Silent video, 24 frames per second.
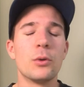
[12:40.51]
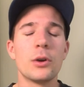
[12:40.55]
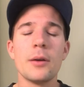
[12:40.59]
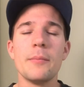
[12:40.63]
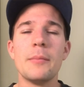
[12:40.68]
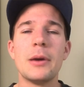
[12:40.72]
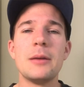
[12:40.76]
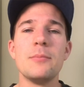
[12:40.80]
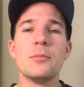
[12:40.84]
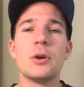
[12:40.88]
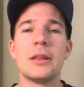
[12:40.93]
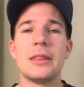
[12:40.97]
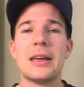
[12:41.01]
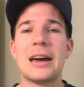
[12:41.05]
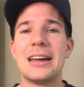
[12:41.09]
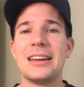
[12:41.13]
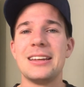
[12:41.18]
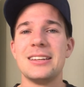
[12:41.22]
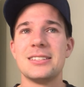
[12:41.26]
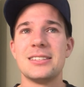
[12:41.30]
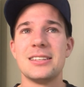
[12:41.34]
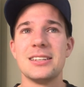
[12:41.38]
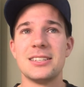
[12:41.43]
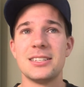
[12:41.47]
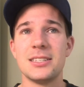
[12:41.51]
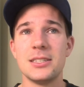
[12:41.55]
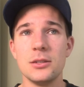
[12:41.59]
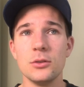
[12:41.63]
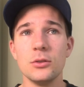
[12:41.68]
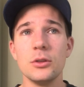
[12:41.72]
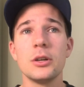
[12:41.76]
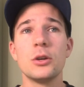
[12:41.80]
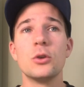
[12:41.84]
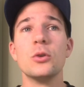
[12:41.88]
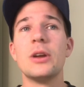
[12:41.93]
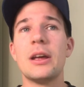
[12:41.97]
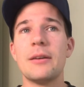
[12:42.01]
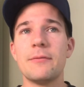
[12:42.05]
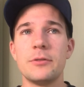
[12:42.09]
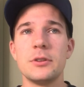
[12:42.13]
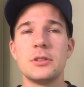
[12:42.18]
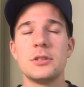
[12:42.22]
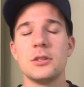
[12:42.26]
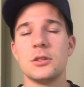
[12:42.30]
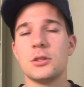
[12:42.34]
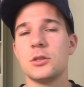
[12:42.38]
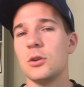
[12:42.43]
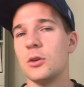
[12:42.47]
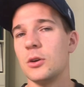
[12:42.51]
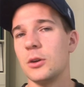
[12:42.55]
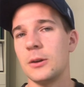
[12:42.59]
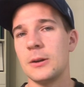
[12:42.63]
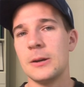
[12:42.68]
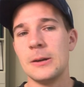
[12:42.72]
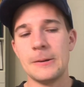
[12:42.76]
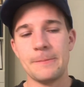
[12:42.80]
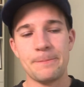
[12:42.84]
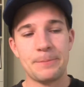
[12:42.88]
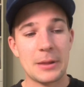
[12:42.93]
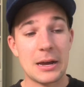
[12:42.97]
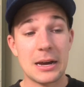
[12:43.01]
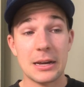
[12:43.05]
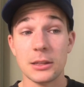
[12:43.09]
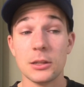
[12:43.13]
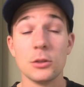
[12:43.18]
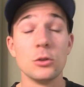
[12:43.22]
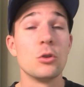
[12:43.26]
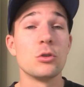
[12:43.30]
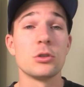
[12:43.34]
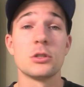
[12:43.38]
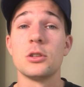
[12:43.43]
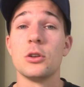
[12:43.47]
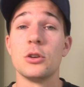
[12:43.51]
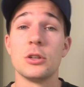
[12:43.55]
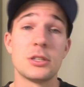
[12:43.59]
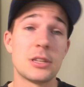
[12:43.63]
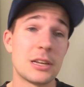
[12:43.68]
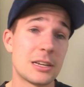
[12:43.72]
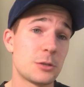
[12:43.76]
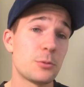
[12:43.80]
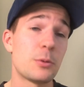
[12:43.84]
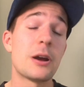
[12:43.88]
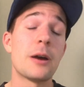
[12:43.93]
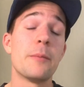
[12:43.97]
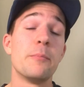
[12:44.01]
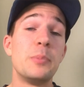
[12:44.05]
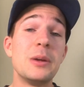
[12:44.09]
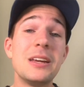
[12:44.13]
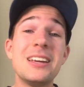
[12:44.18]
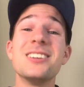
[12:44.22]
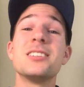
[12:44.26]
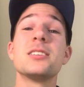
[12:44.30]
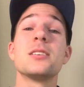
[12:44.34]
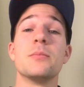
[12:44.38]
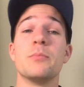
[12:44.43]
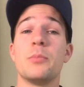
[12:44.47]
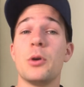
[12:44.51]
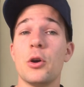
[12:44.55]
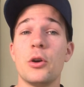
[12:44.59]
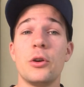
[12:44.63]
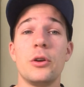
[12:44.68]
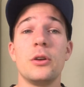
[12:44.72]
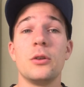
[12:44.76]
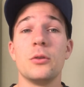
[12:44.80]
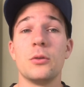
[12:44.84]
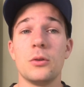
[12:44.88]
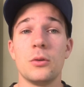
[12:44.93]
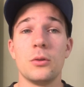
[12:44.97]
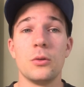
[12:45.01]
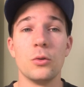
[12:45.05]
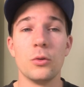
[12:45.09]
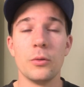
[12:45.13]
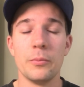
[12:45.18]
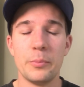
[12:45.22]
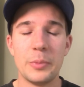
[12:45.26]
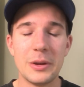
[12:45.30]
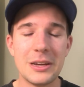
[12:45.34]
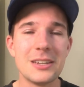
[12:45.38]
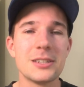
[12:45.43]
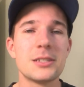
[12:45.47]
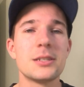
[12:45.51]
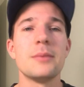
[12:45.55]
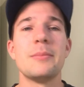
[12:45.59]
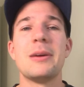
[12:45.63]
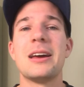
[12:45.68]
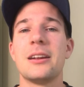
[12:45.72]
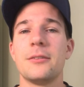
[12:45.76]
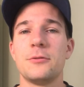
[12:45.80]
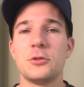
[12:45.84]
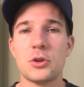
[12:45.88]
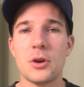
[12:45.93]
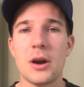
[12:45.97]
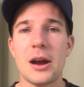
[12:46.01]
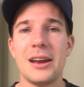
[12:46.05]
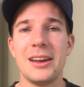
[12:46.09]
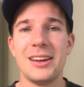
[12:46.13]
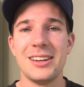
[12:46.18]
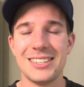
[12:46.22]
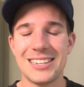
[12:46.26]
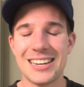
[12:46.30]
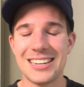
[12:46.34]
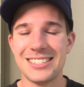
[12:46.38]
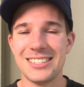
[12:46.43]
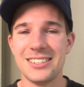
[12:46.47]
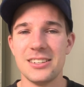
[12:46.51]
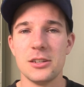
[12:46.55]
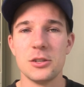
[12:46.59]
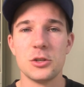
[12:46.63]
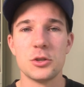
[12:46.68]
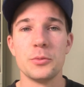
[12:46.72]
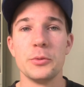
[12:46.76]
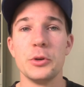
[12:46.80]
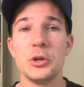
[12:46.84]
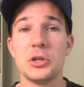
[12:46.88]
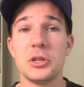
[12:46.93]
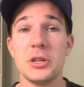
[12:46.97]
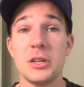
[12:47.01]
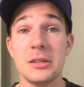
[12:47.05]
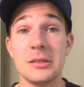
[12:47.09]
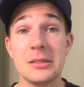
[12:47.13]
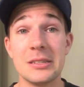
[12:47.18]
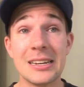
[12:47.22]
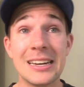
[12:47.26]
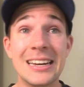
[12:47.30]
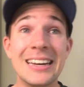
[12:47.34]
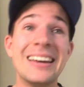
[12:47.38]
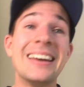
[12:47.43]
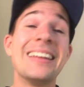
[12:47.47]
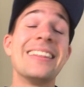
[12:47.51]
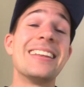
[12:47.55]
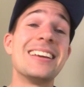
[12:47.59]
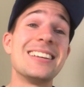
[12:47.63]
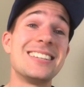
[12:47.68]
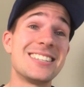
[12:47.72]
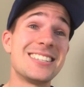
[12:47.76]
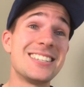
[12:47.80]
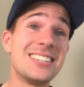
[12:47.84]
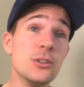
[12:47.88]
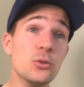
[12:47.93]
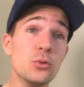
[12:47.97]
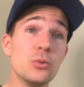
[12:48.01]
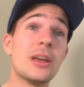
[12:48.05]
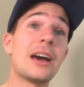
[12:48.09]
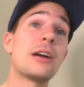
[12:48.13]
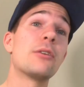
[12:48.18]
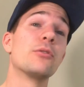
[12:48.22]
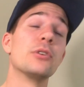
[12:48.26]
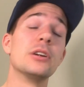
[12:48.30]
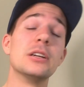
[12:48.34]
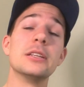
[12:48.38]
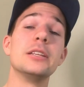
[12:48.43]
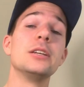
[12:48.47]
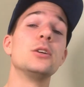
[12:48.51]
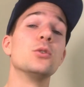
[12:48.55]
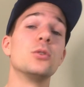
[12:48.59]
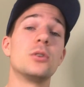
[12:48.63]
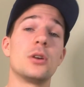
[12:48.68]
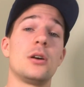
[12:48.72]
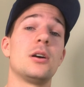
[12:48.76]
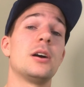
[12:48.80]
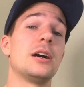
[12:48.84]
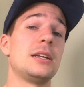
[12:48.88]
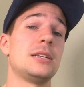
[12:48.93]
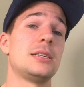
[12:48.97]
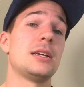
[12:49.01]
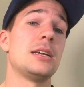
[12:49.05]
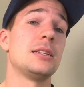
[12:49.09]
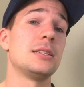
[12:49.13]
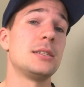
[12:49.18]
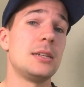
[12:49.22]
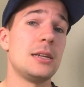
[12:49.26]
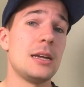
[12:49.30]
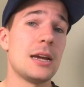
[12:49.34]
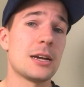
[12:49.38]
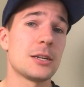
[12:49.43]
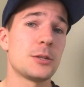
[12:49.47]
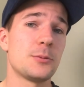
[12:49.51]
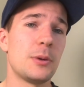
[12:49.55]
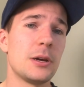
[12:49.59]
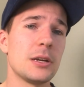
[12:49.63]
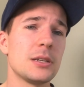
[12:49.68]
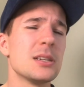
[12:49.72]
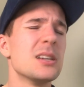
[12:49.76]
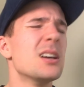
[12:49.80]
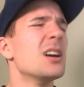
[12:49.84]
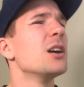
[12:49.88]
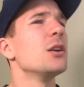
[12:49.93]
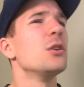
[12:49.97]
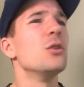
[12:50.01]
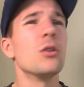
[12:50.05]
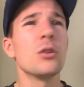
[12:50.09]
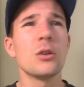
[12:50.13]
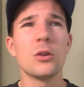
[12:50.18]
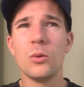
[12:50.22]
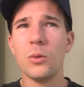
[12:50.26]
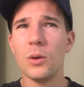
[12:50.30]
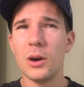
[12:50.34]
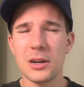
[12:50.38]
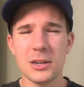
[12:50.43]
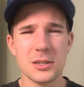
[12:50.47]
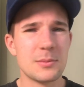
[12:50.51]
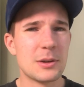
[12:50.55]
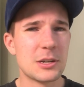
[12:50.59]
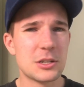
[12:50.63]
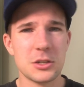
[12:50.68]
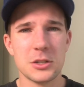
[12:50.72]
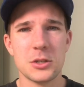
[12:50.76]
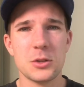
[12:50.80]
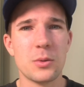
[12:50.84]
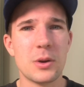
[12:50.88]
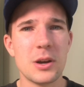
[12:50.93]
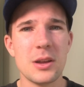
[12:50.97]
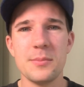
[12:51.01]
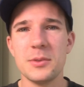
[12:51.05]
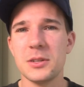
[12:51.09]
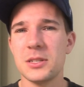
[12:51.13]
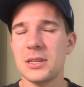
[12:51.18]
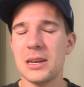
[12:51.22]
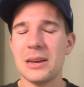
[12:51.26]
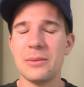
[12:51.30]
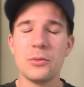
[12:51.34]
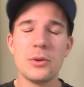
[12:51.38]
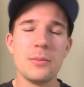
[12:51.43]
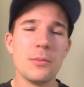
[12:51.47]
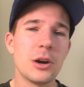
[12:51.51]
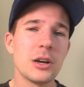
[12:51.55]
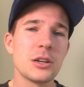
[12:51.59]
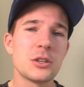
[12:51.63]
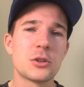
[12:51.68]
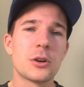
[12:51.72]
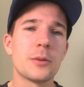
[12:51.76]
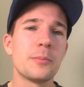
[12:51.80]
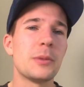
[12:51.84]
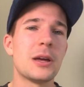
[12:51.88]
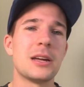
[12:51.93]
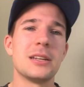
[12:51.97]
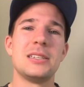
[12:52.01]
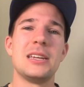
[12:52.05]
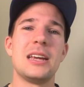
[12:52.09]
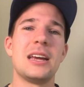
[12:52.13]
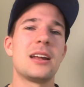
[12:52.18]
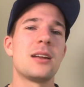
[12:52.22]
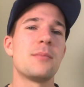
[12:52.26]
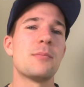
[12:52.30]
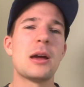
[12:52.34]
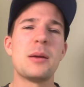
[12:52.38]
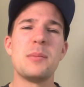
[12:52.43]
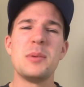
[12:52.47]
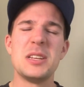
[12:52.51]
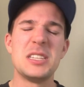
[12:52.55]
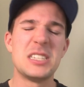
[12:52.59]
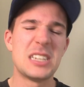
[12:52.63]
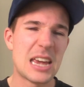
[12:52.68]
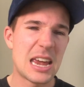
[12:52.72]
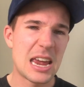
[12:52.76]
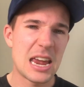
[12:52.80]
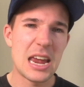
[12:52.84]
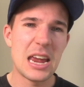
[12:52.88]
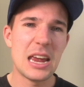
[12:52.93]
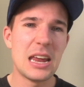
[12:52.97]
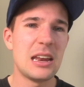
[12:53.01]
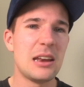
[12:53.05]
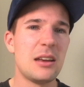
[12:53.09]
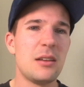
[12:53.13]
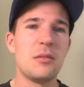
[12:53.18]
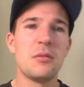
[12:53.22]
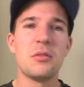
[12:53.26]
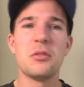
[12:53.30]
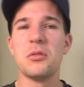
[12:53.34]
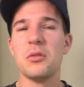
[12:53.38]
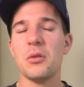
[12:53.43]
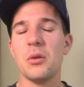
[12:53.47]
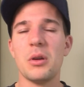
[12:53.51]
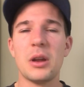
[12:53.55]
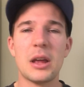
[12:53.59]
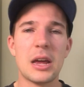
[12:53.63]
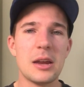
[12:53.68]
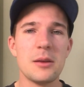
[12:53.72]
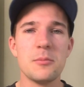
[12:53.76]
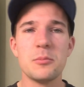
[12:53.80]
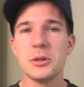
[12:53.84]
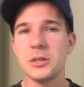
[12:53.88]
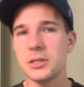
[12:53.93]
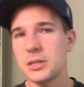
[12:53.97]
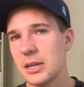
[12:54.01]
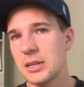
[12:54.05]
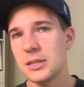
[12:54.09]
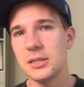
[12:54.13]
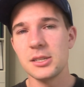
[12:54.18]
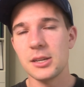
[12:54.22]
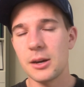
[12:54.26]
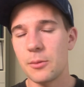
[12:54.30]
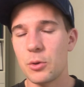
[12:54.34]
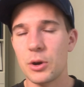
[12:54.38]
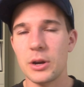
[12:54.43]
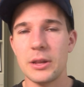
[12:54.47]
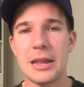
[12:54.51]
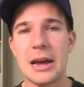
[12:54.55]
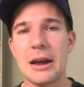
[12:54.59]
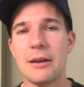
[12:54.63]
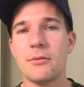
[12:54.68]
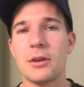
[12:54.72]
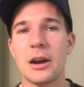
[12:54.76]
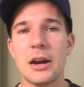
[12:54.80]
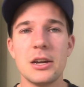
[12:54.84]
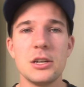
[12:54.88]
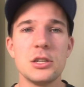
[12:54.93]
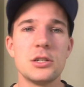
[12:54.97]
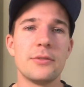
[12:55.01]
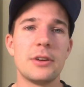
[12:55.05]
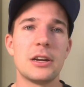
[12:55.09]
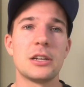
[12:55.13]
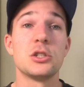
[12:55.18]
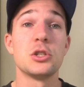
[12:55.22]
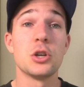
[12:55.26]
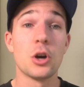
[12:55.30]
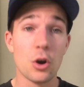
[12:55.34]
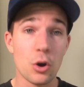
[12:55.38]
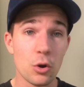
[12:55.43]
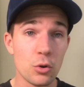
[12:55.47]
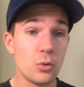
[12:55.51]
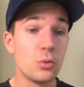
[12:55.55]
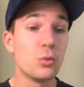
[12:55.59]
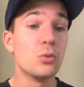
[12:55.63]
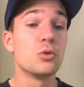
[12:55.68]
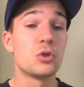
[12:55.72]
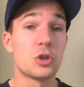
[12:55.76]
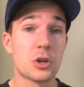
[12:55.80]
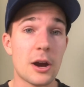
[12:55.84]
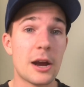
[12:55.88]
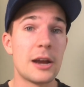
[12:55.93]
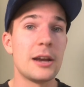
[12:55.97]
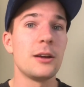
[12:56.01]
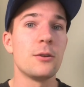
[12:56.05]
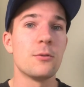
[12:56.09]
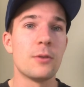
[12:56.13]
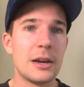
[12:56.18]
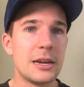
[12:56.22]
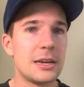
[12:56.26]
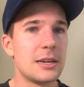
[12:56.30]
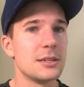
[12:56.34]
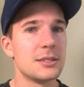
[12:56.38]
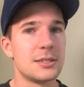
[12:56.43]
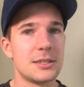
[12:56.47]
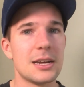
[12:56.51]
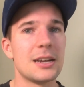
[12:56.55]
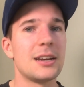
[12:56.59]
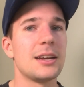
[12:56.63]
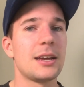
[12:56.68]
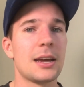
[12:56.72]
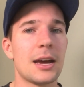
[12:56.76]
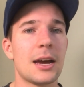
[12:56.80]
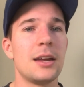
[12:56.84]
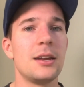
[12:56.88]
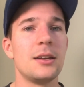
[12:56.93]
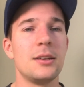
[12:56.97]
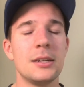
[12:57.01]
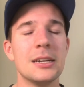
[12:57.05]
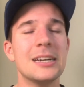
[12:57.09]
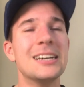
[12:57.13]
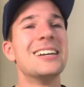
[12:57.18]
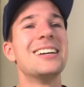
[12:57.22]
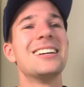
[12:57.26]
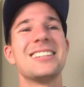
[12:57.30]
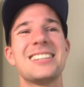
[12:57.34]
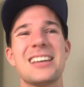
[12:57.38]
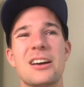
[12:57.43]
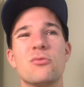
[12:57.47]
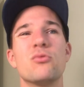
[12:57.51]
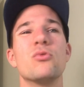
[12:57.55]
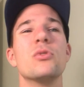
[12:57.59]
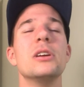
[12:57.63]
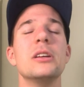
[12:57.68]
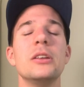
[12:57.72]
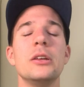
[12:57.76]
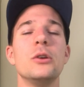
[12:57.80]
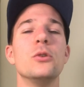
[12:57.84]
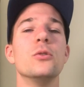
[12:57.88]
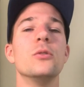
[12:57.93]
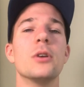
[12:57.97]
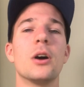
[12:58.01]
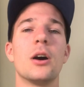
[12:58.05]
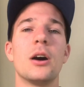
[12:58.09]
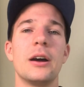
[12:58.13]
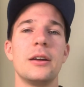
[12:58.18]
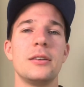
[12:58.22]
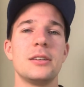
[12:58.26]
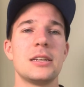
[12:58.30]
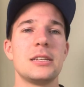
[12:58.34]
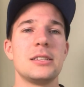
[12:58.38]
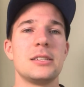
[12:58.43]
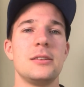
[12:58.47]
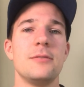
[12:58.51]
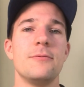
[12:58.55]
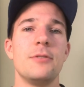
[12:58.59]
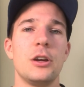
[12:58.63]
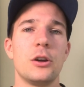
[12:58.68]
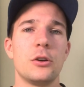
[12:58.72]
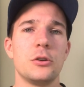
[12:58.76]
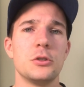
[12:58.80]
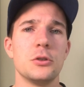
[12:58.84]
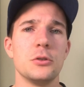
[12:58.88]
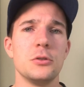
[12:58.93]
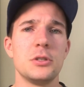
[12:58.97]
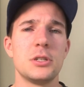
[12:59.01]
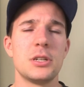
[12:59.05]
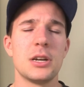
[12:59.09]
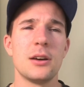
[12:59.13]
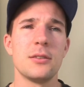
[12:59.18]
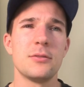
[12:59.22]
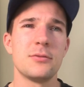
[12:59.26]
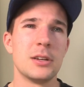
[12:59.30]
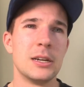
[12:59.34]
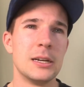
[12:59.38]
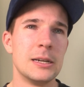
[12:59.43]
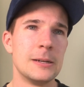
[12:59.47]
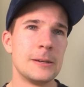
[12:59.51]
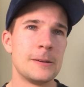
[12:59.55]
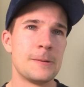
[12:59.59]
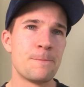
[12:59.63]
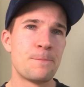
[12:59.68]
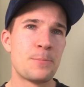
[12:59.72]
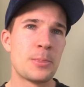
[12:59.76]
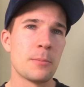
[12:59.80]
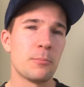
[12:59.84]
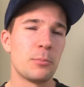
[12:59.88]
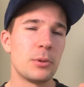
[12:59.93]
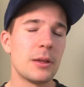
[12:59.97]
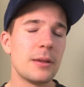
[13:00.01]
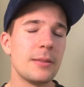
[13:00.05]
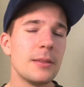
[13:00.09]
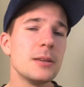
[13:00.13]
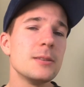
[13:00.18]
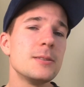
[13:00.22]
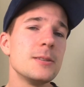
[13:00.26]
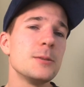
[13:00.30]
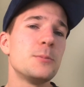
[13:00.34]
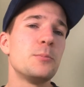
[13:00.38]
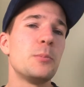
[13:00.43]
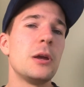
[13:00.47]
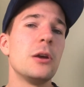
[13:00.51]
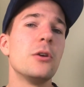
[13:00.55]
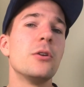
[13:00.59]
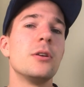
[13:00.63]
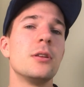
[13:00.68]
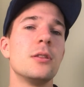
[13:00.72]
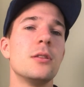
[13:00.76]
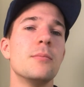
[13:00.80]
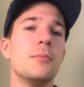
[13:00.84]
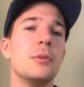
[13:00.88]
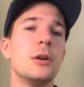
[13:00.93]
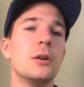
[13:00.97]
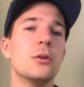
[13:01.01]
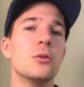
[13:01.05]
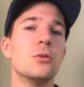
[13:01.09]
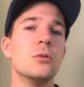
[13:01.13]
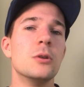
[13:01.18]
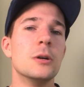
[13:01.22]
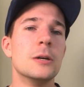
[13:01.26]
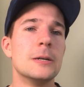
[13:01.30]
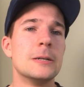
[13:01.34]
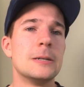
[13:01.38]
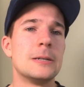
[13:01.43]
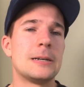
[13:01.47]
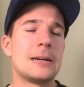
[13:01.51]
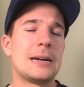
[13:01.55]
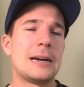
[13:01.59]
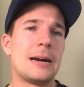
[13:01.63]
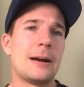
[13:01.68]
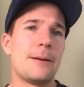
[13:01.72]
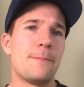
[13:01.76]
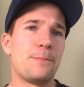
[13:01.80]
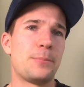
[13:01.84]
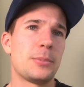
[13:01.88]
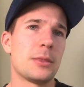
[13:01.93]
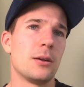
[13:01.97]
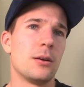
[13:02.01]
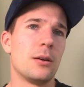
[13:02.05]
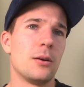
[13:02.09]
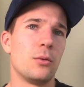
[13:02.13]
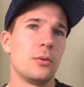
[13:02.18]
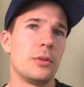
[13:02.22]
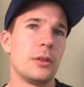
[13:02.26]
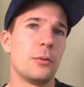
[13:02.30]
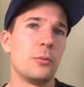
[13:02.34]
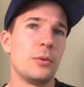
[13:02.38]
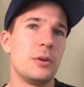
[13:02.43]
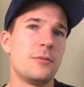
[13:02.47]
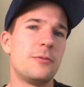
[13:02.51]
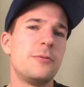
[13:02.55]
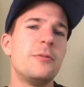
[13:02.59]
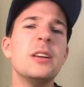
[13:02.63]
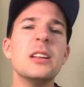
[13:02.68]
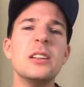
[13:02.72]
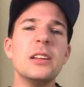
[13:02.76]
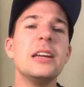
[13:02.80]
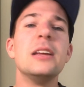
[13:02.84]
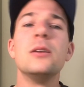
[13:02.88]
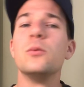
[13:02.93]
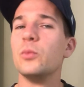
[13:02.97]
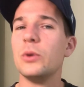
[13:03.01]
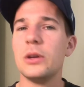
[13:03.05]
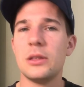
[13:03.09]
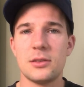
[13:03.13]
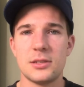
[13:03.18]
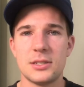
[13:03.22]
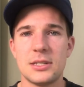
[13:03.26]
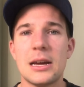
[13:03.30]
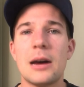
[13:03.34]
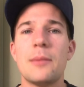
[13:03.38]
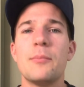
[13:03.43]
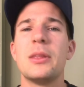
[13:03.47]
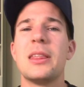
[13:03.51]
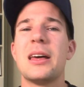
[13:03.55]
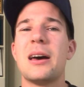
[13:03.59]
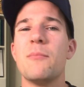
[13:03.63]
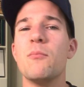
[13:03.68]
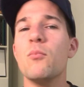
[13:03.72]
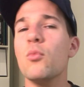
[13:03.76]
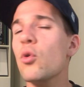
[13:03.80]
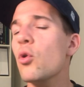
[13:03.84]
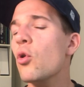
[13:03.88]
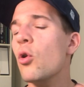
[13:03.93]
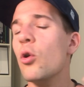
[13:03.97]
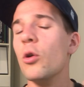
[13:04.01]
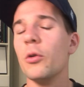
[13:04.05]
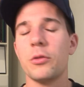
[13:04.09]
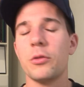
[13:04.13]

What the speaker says: I mean by that is there's still a good emphasis on the long slow. So that's where our biggest component or biggest amount of training intensity distribution is. There's still that really good high intensity aspect, not quite as much as 20%. We might drop that down to maybe 10, 13%, somewhere in that range of our total training week is dedicated to that really good high intensity VO2 stuff. But then there's this period in the middle that we fill in with some of that more